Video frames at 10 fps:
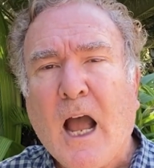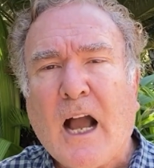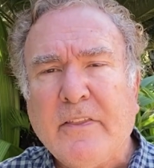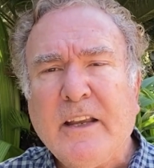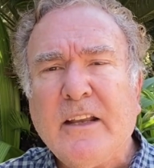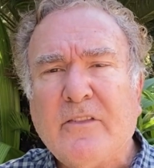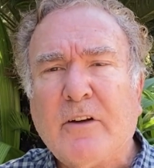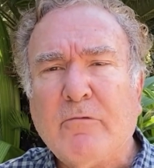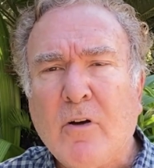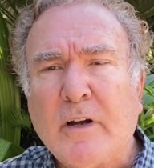I think it's
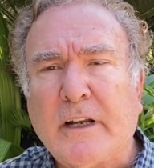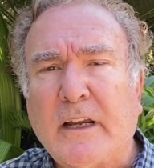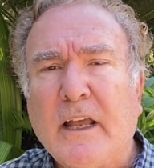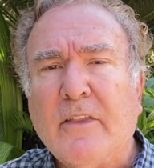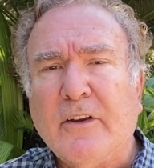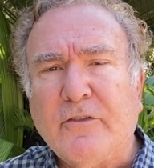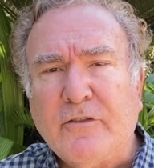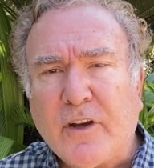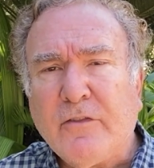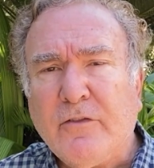ironic that
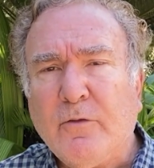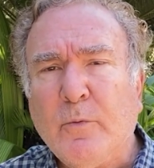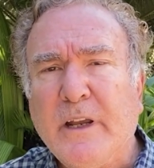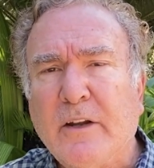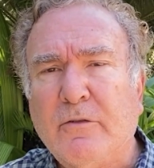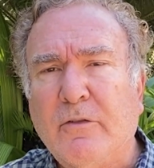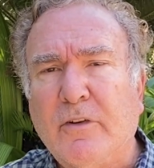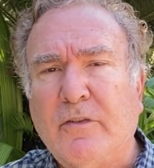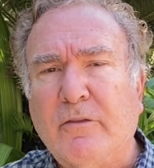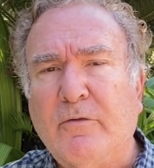just as we enter
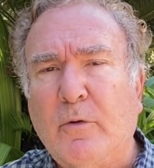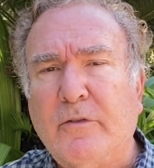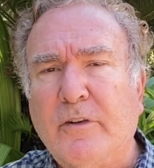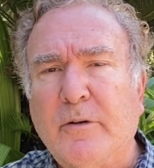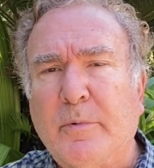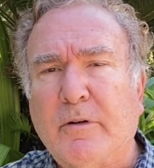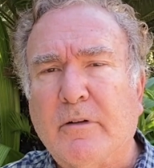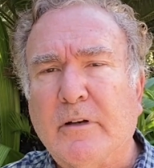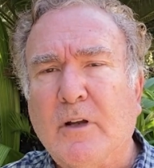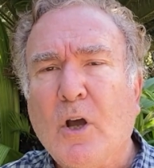this unfortunate
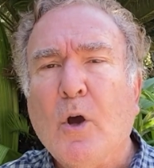period,